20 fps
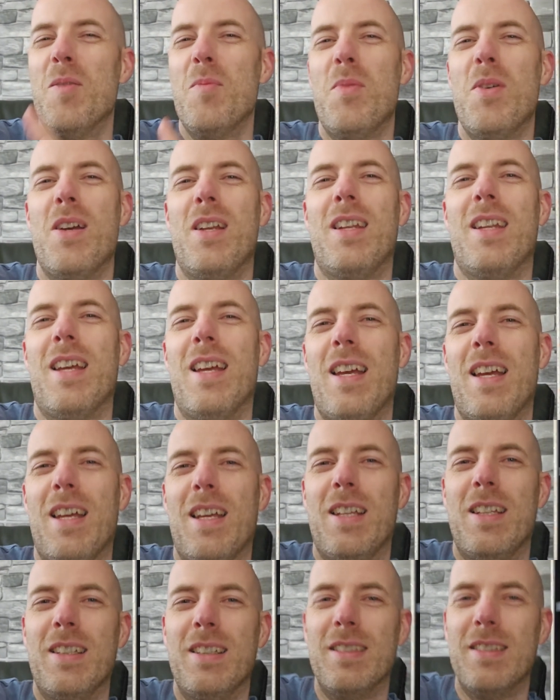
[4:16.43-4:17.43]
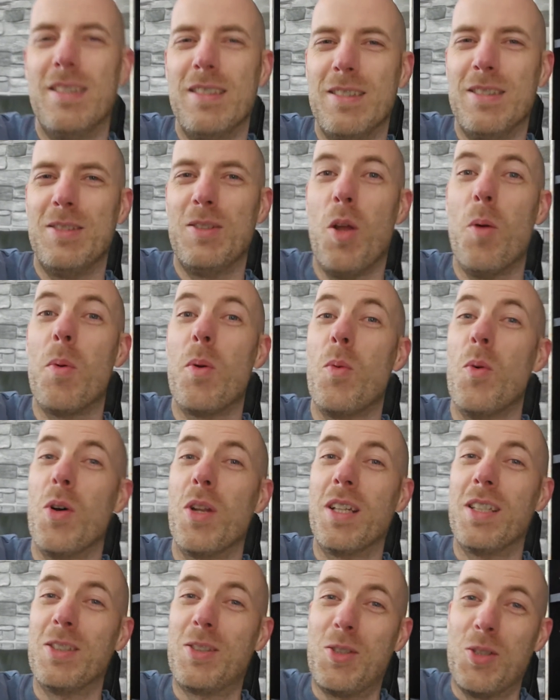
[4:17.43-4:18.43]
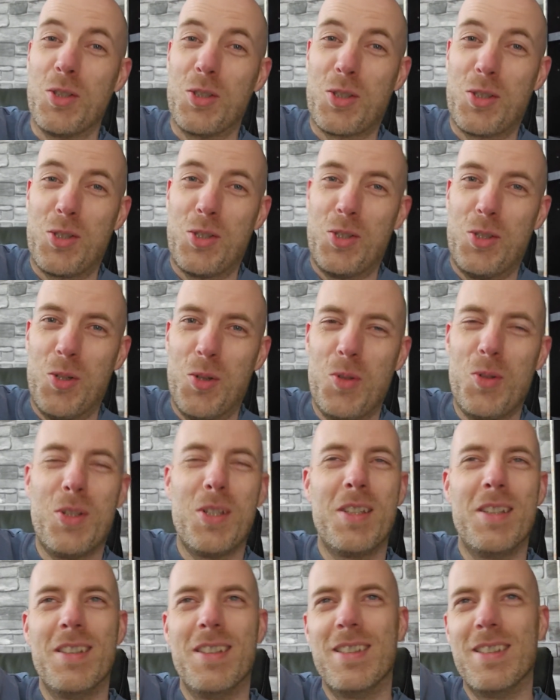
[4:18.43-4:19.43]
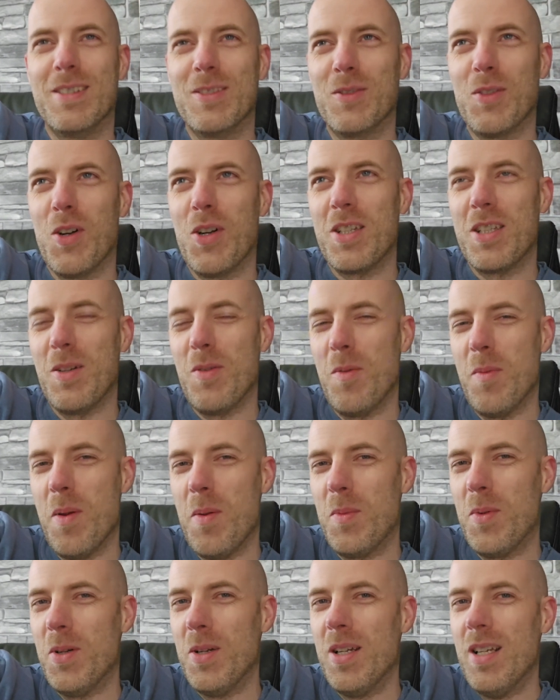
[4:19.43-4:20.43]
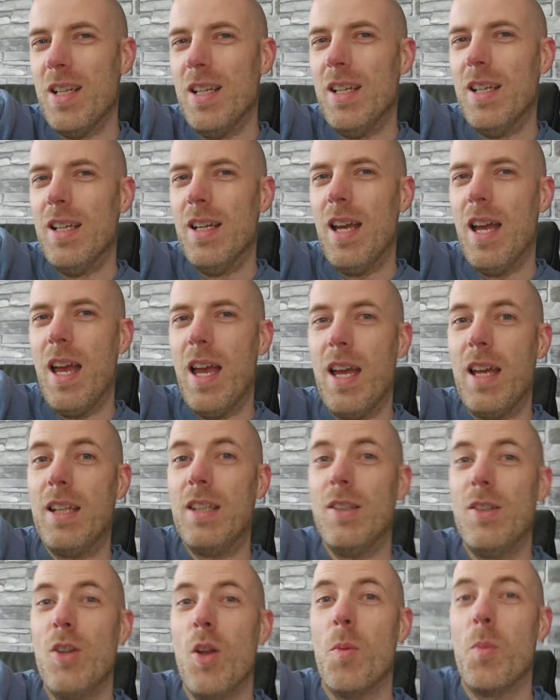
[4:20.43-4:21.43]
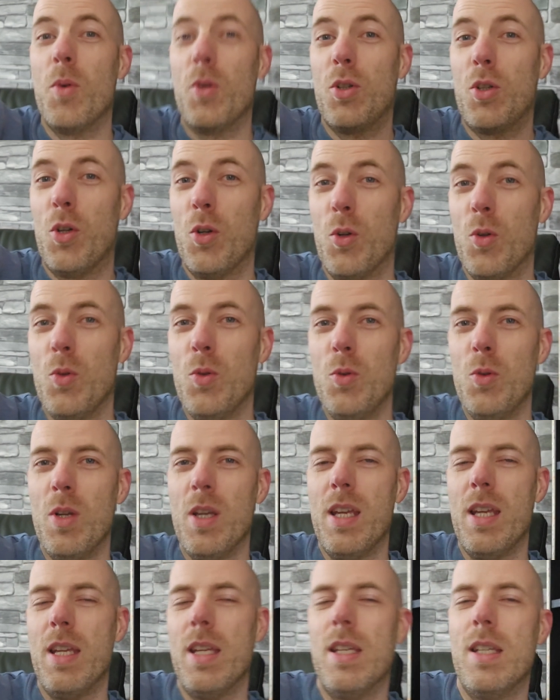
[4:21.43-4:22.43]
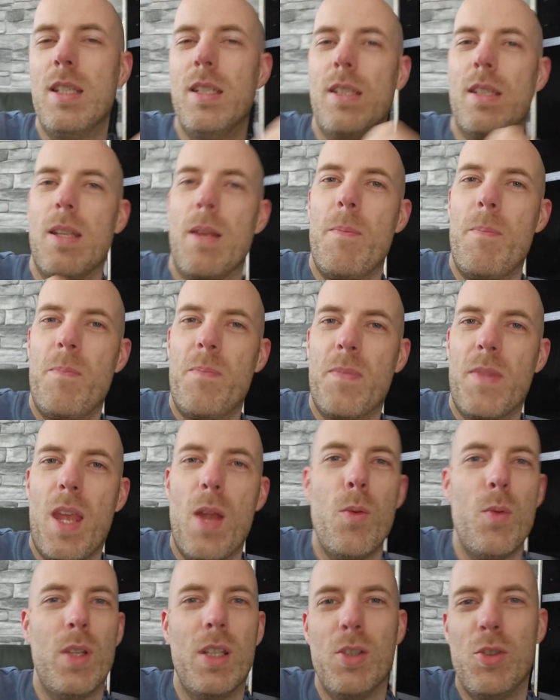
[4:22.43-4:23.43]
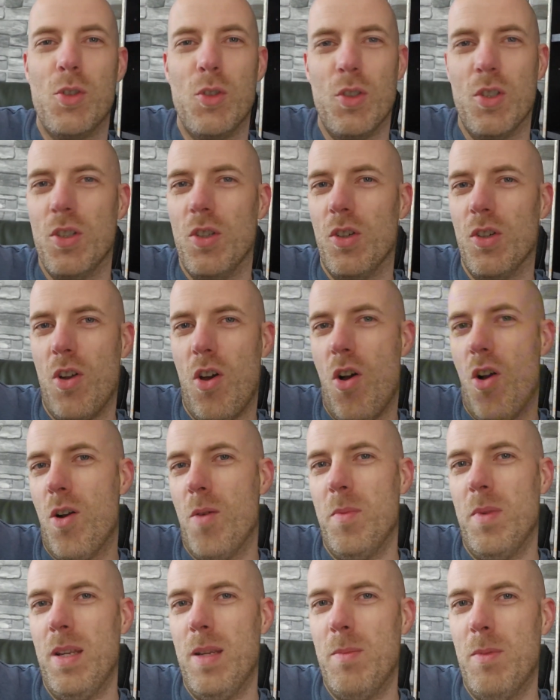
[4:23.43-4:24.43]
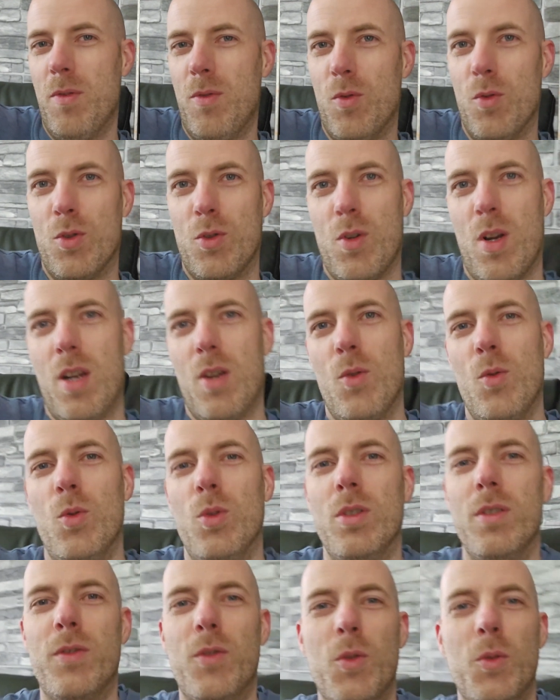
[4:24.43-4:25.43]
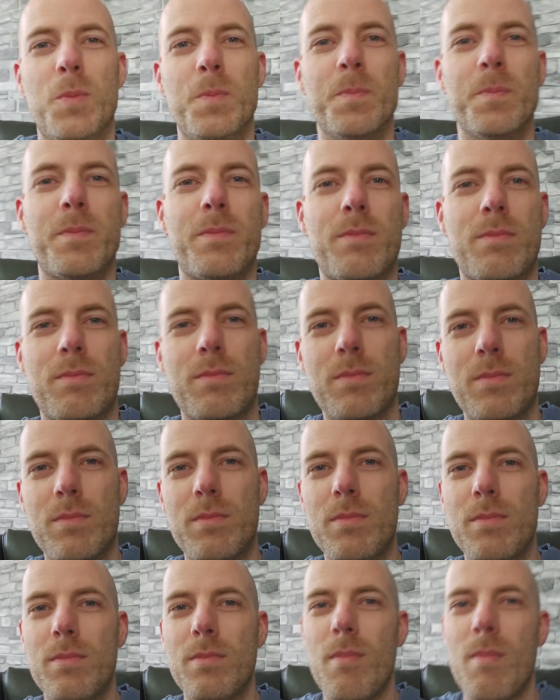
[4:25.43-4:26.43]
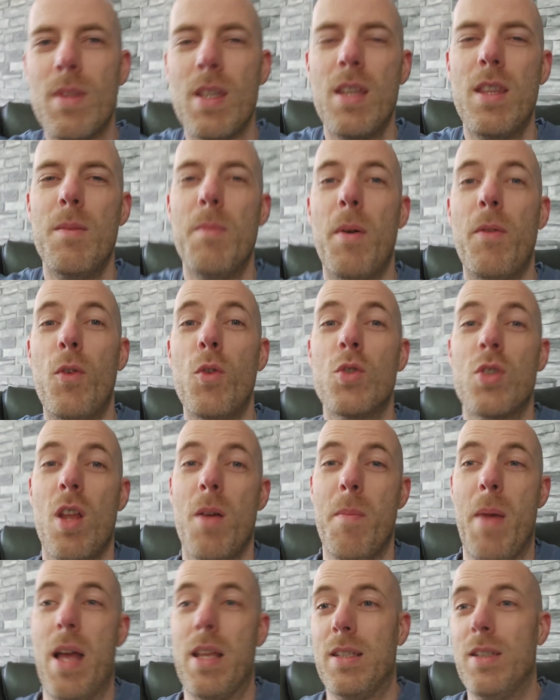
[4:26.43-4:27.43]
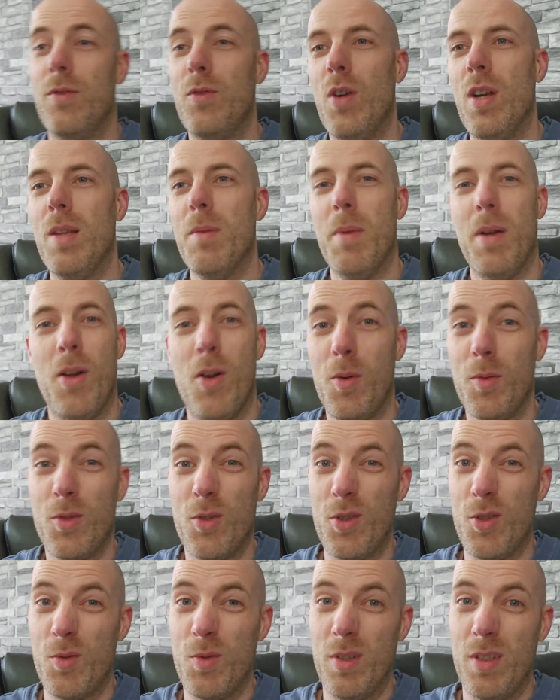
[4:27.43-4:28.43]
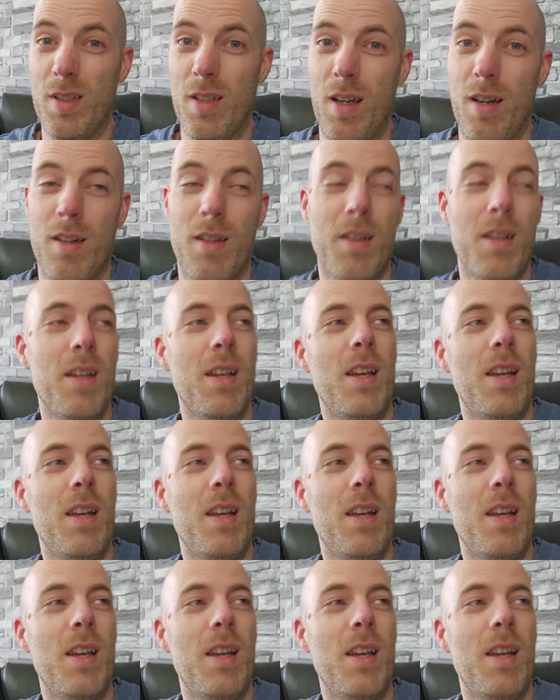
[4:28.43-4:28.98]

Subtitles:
But number one is just shoot, as far as I remember. And number two is I really shouldn't have done arm day before trying to hold a phone. My phone's not massive for anyway, my arm's just really tired.